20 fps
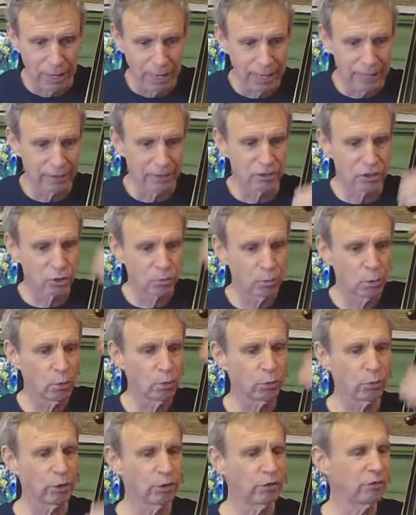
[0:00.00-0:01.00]
and the
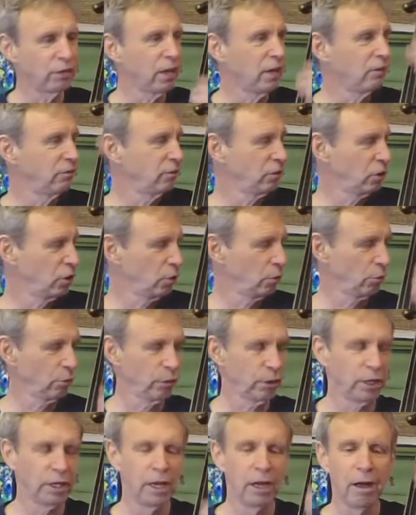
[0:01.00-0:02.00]
smoothness and
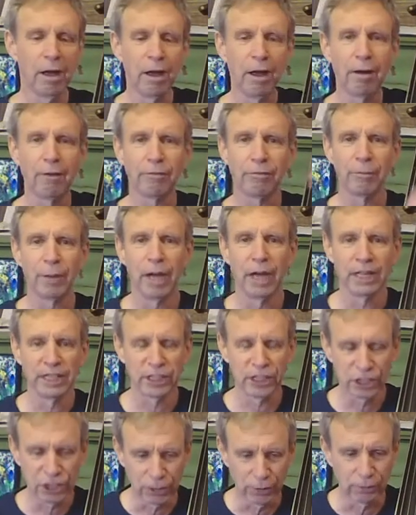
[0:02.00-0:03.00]
security of my
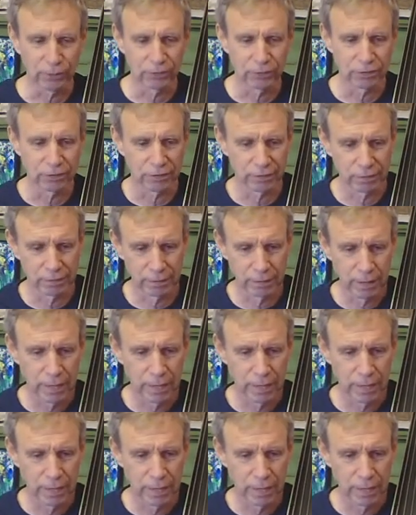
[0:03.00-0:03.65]
shifts.